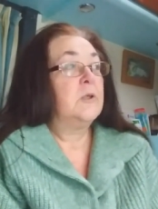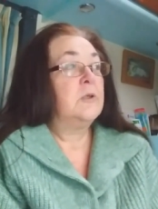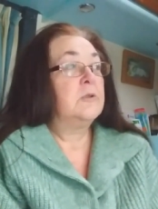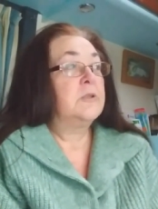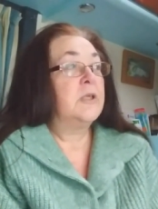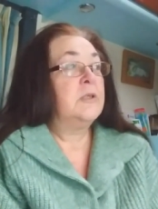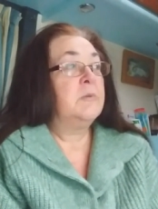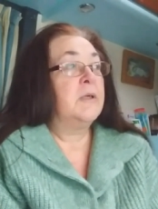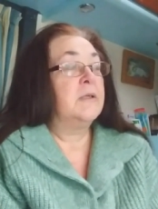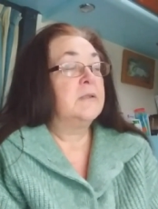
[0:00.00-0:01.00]

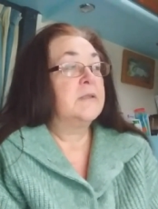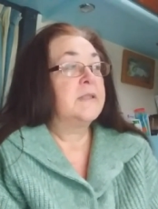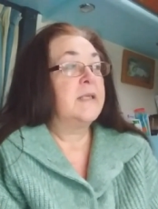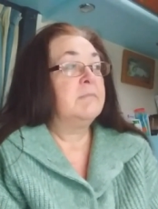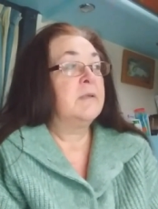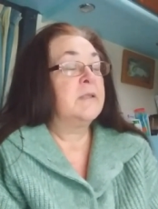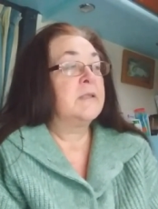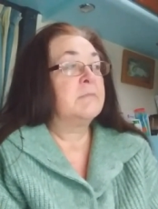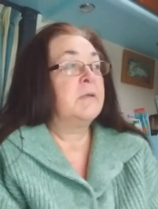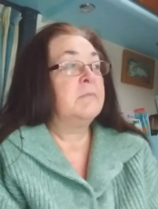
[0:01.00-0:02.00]
October, same month
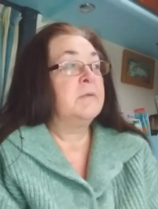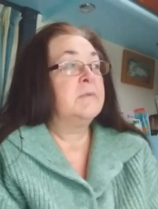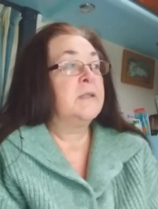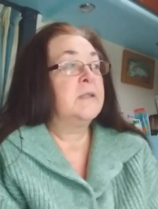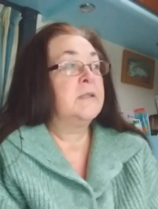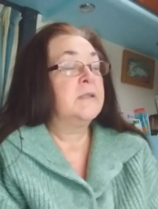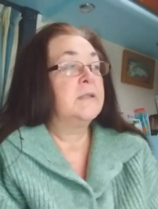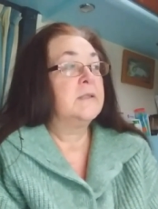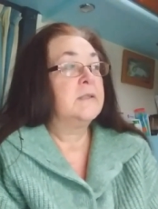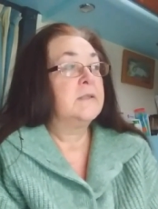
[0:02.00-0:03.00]
as my mum died,
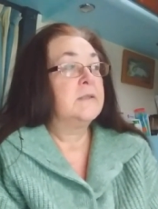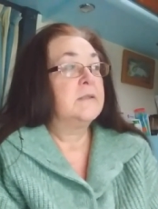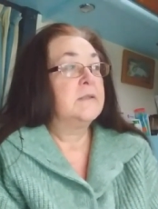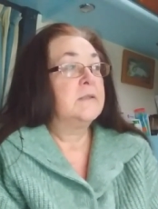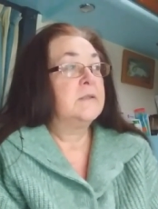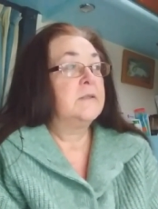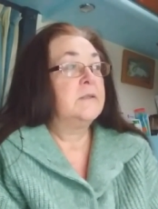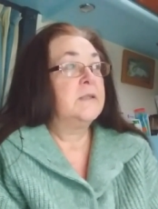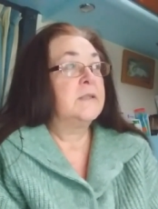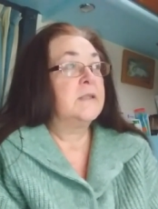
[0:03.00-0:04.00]
two
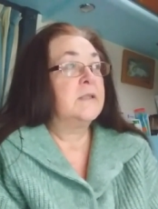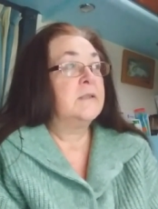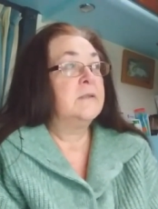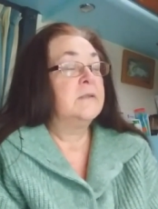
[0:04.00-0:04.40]
years ago.